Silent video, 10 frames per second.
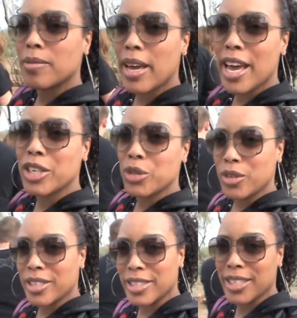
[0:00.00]
As you
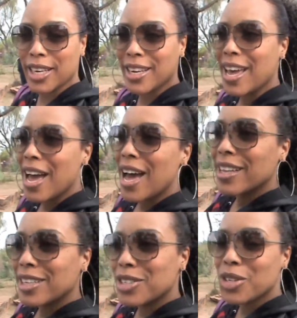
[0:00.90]
can see,
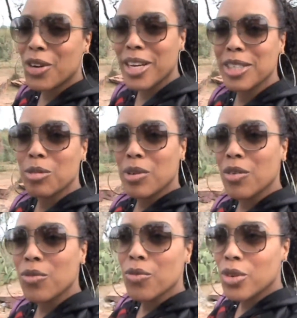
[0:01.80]
this turned out to be
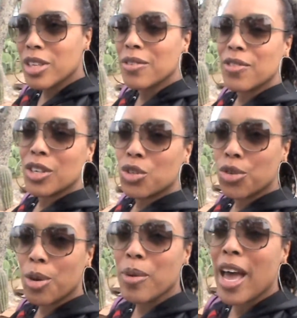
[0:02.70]
a really fun
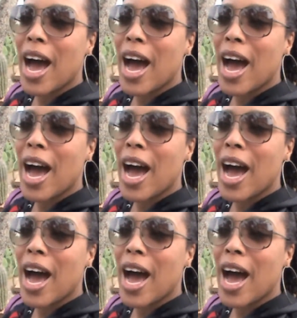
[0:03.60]
trip.